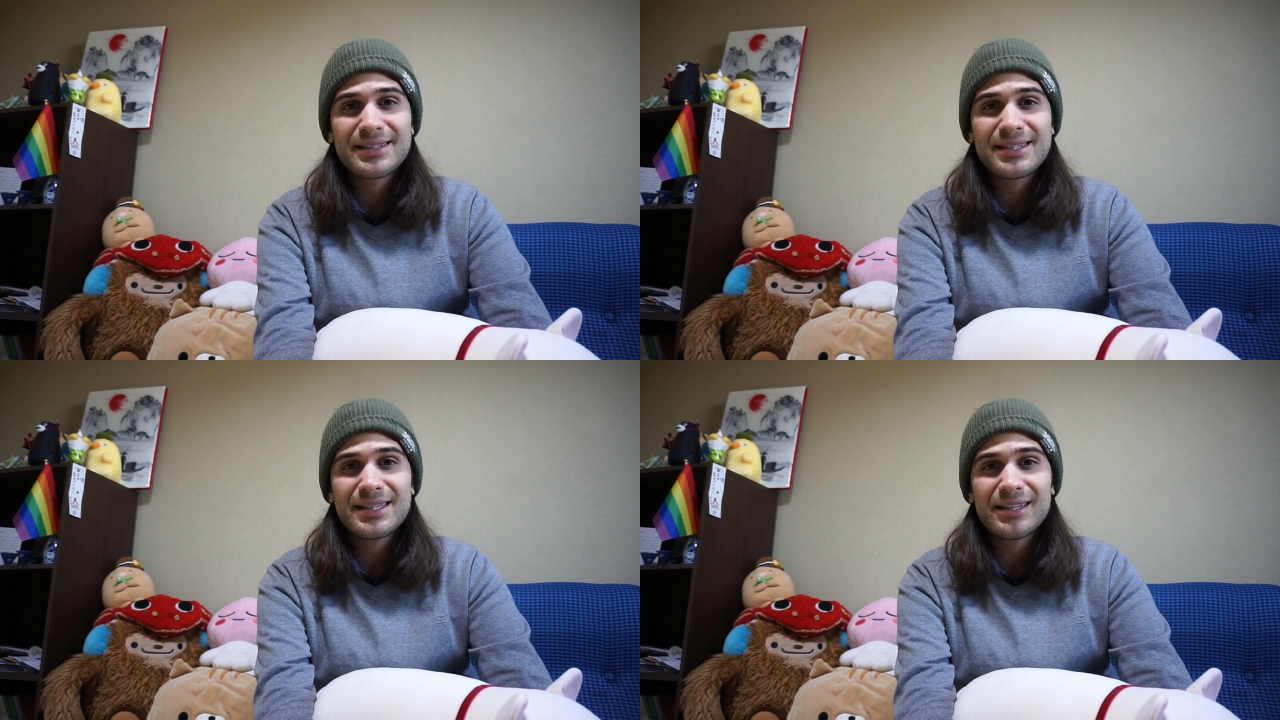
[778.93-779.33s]

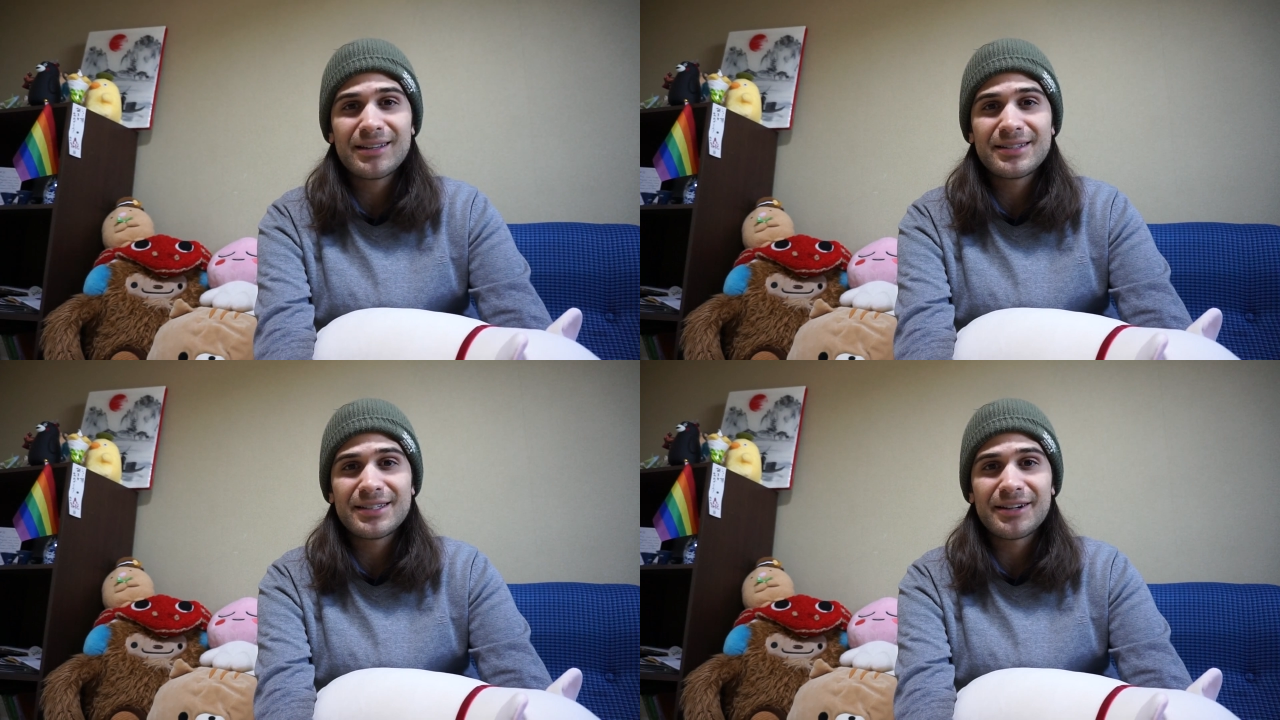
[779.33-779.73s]

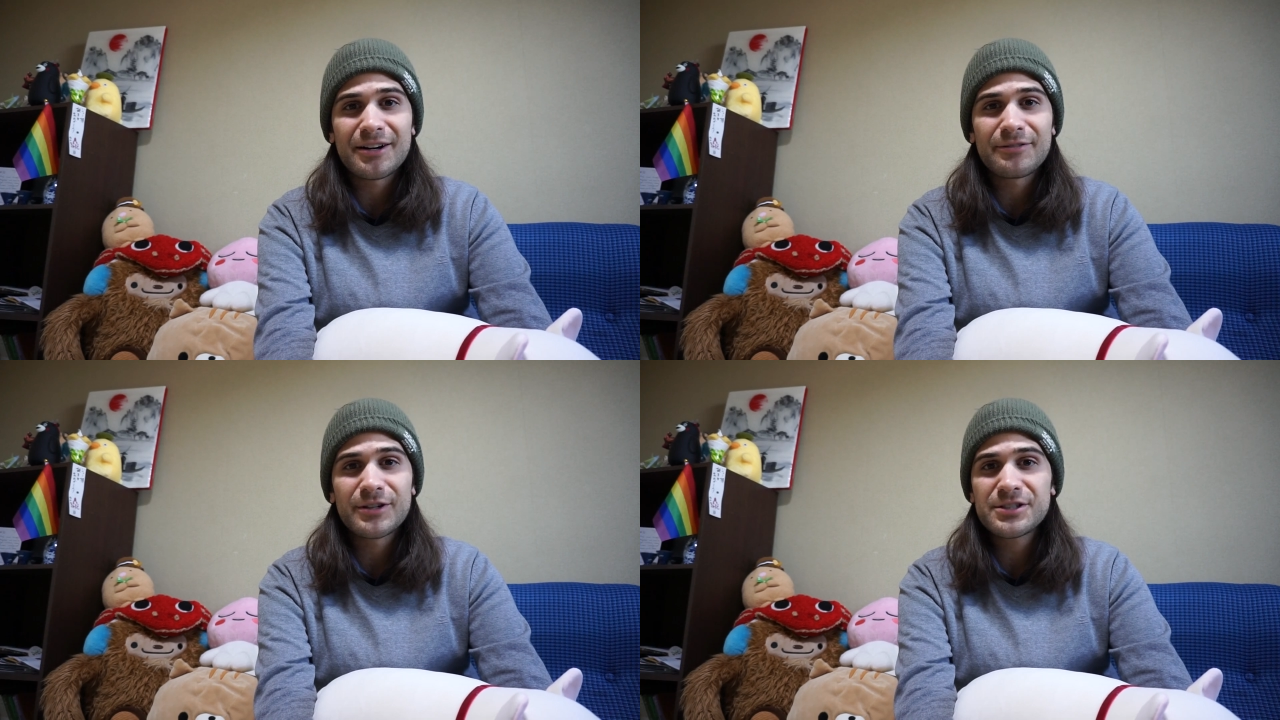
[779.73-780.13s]

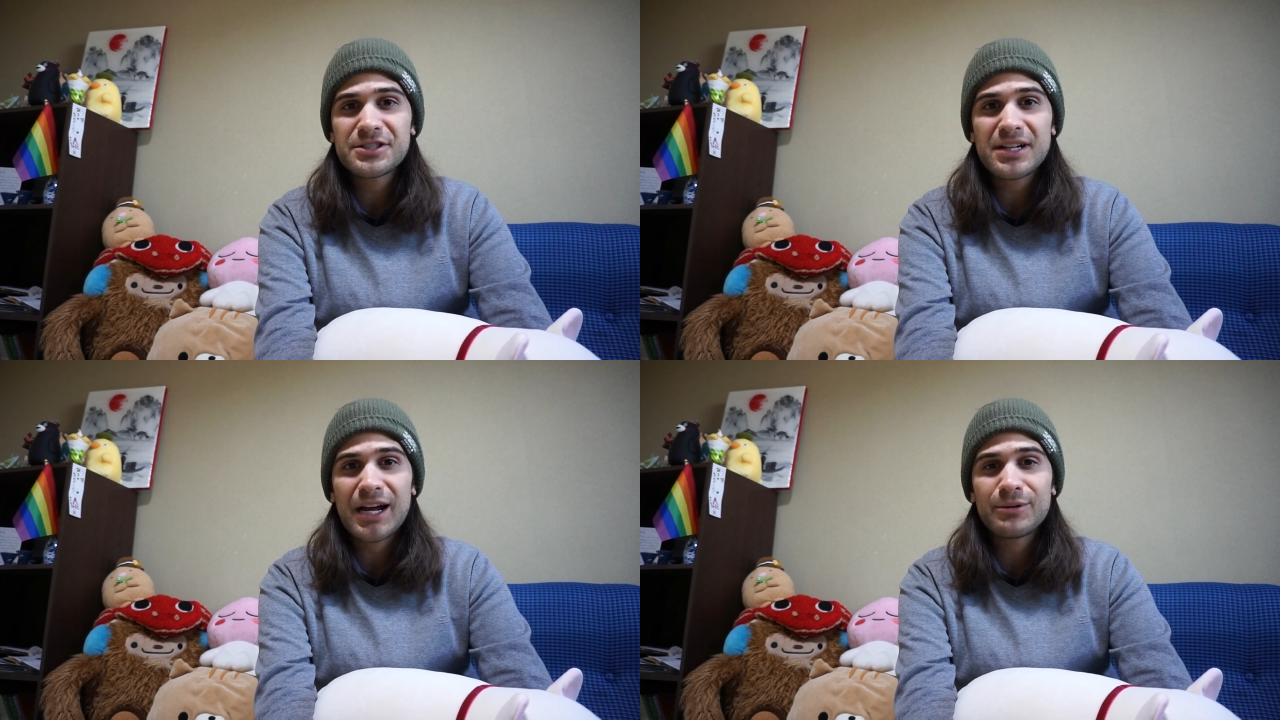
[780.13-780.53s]
TLDR
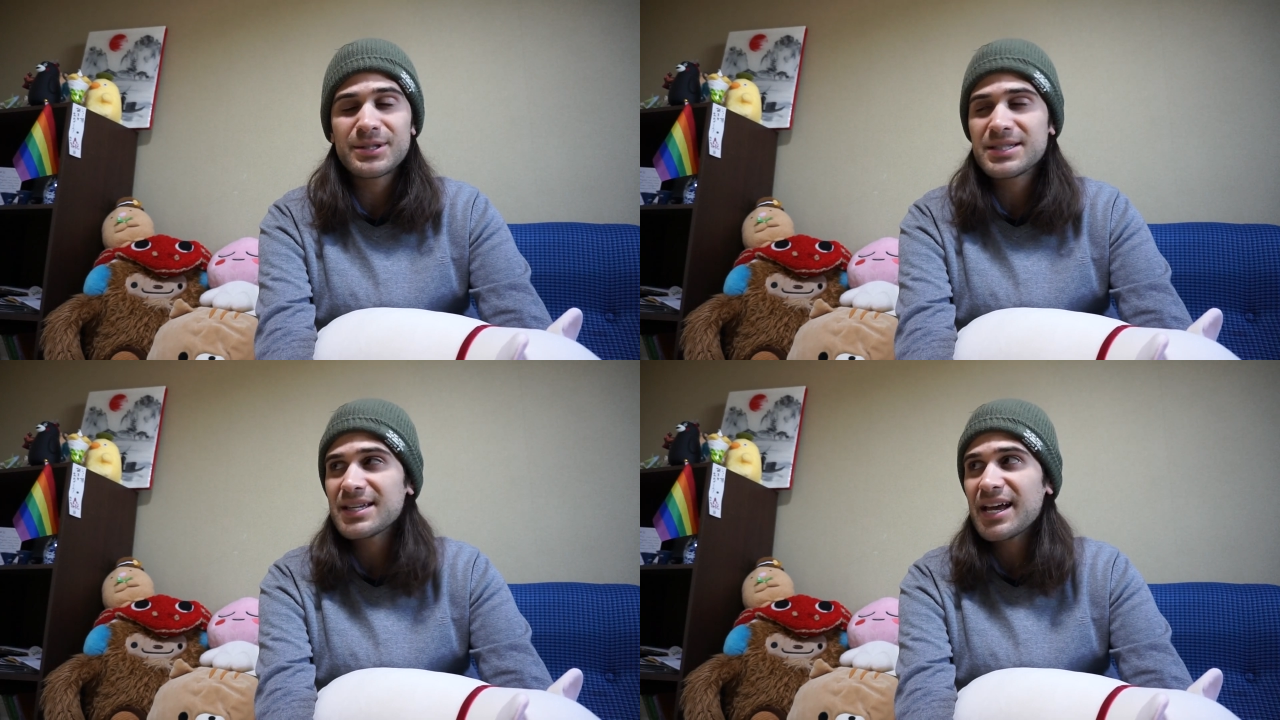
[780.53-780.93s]
version, I
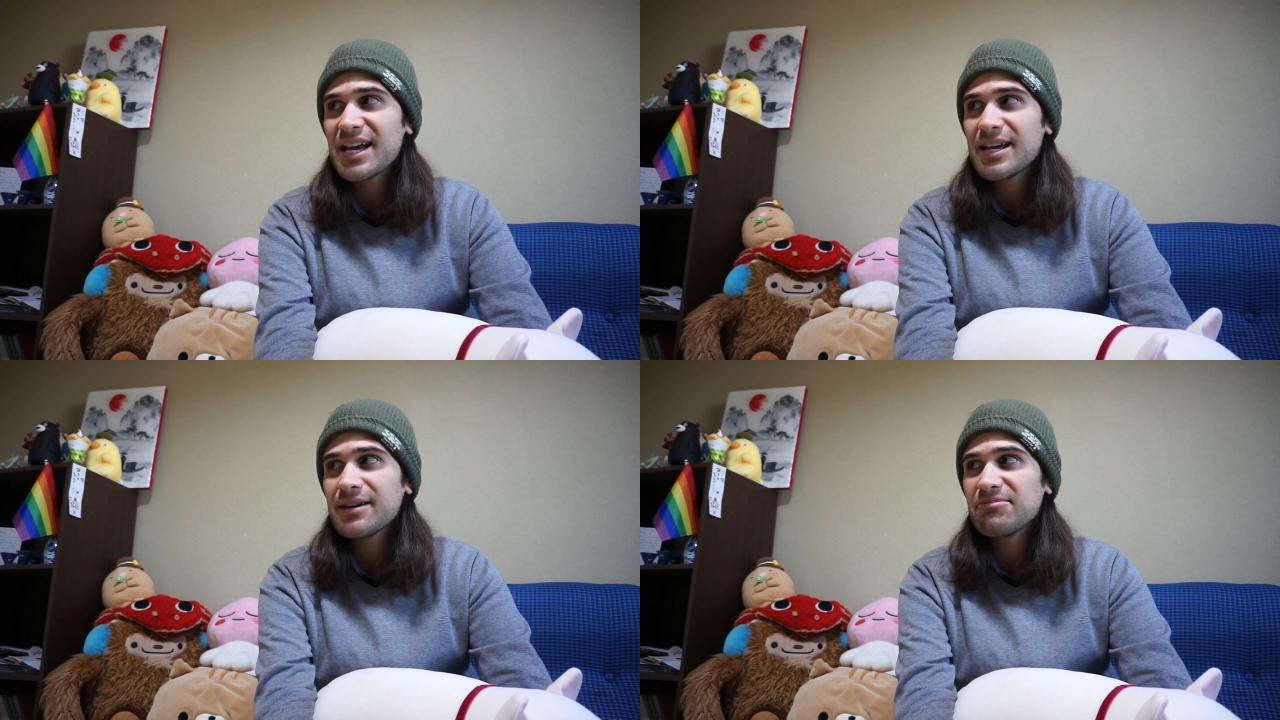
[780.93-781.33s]
would
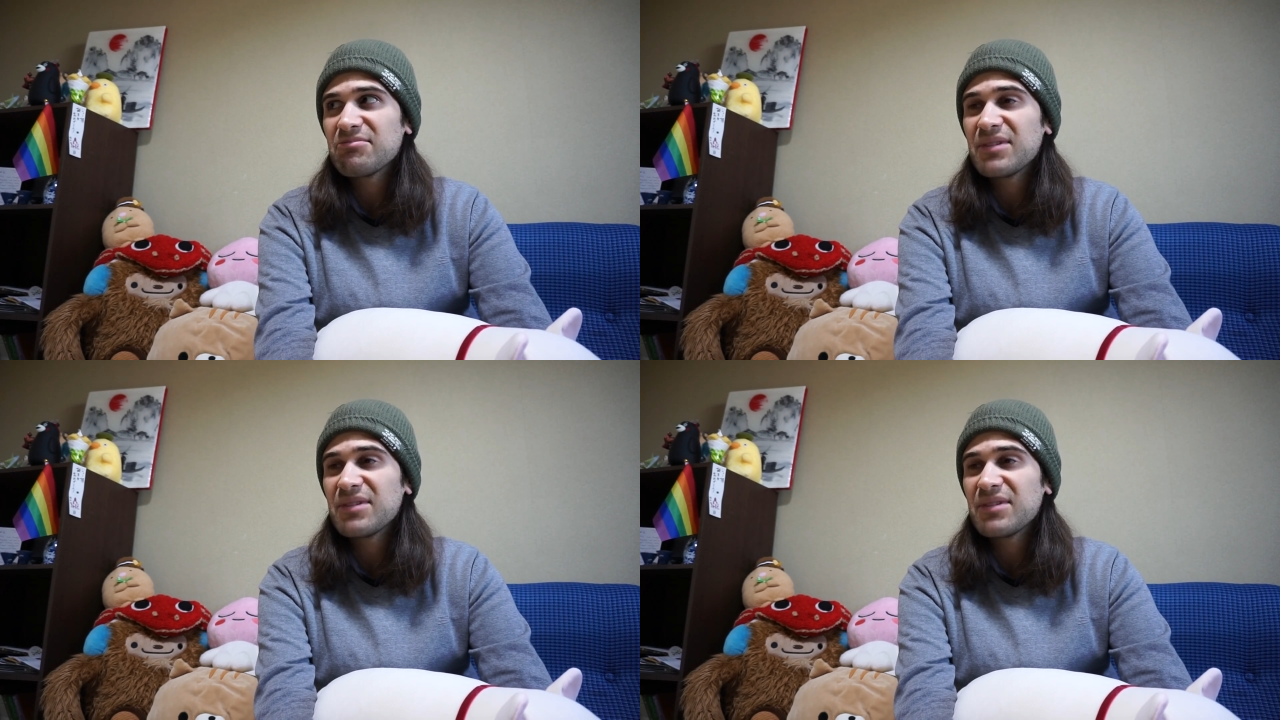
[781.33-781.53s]
say